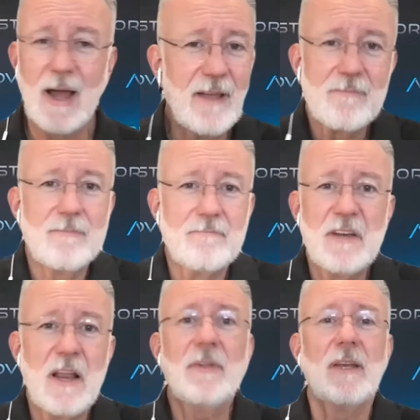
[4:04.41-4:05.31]
I have
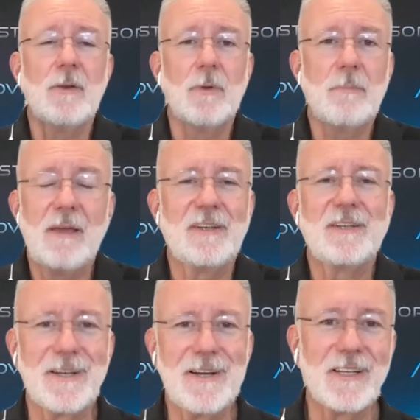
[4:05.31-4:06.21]
nothing to do with paving
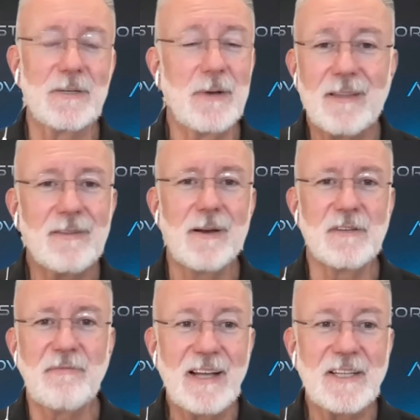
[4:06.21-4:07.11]
technology, but I thought it
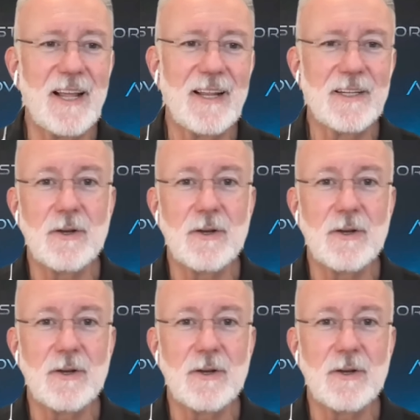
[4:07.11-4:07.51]
was fascinating.